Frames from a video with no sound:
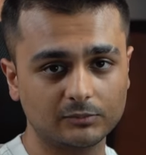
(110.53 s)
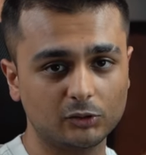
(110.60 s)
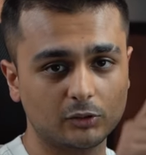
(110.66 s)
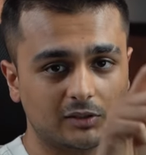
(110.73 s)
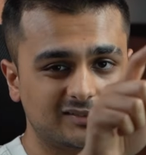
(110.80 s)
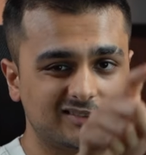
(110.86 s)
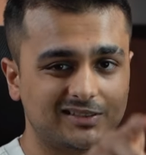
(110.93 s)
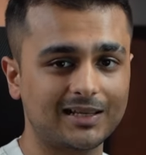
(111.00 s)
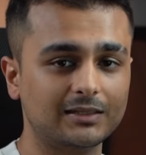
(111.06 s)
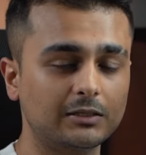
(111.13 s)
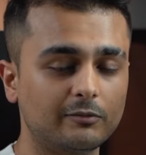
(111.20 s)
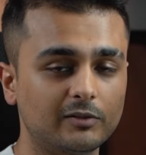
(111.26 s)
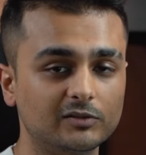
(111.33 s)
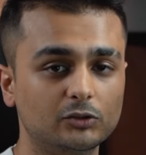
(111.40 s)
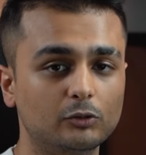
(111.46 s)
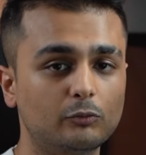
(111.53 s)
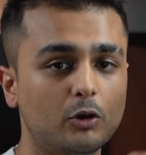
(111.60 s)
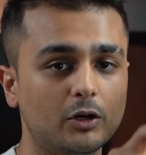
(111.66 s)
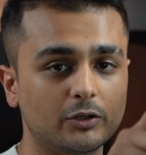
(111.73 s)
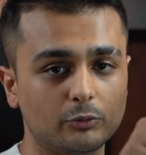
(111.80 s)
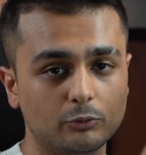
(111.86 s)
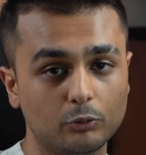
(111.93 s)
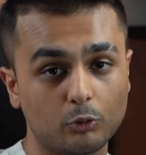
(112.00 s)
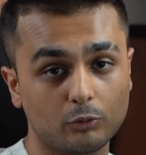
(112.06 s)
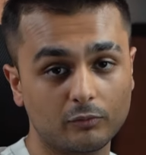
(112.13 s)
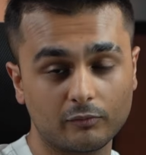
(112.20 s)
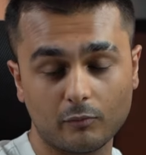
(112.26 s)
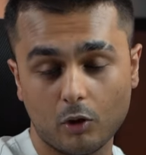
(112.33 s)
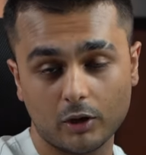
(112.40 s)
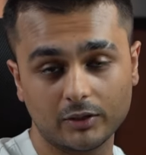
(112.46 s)
You can select the ones you want, you
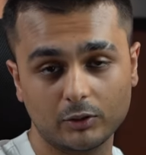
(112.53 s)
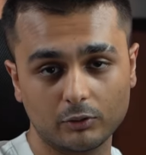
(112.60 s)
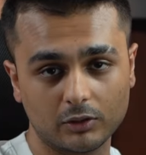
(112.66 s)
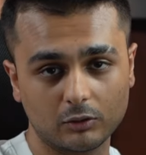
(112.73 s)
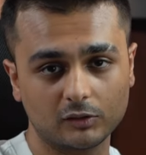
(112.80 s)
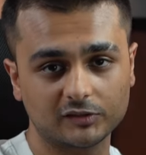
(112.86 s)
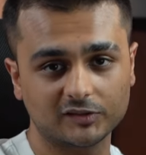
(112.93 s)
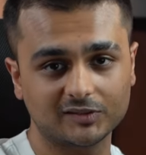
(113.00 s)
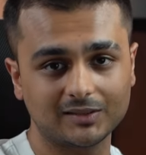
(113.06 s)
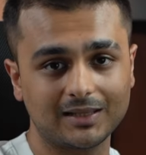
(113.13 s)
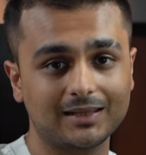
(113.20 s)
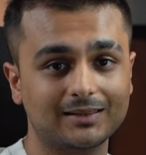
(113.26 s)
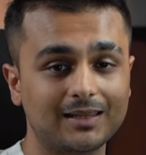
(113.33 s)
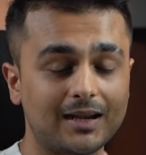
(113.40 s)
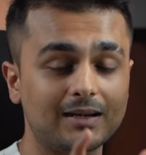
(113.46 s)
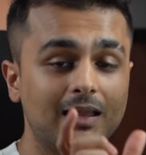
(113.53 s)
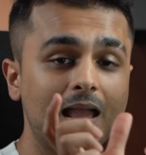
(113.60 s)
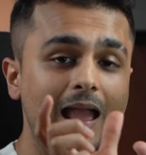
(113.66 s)
don't want, you can also select that.